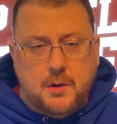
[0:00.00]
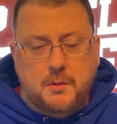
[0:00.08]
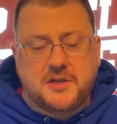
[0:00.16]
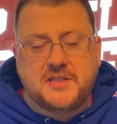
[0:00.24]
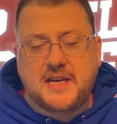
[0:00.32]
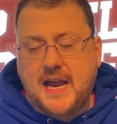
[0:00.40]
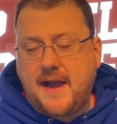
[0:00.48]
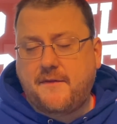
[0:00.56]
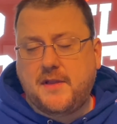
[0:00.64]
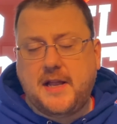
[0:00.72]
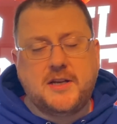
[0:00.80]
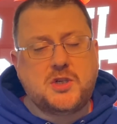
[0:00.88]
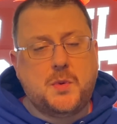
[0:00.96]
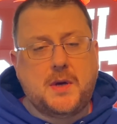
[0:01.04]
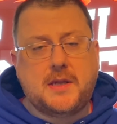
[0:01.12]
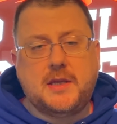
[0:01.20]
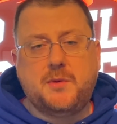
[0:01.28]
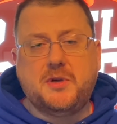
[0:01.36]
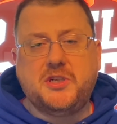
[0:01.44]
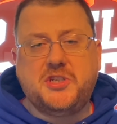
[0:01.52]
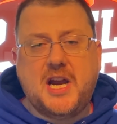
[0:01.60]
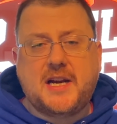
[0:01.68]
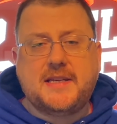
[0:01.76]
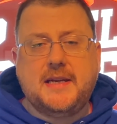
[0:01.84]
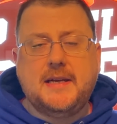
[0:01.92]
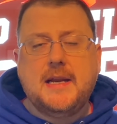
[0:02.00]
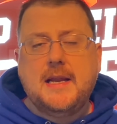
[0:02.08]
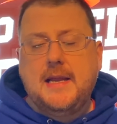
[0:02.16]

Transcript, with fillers: which the Avalanche quickly rejected,